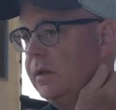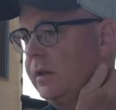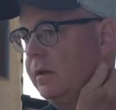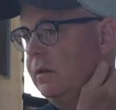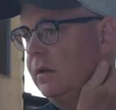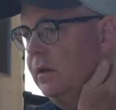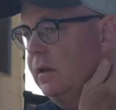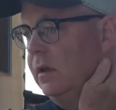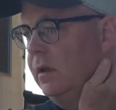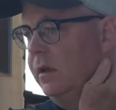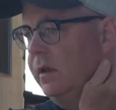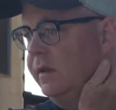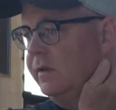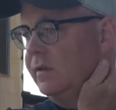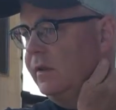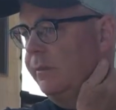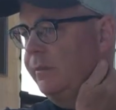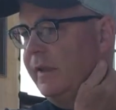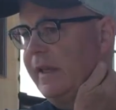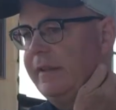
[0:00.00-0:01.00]
and
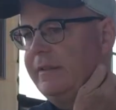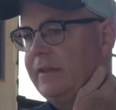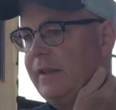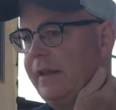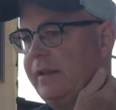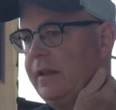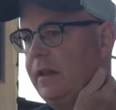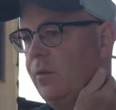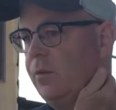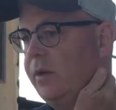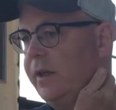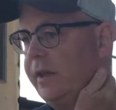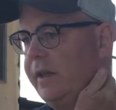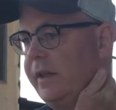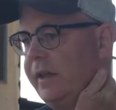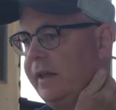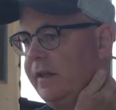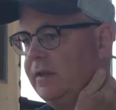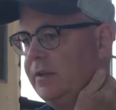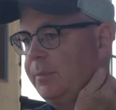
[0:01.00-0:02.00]
some things I know what it
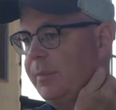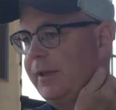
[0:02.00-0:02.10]
is.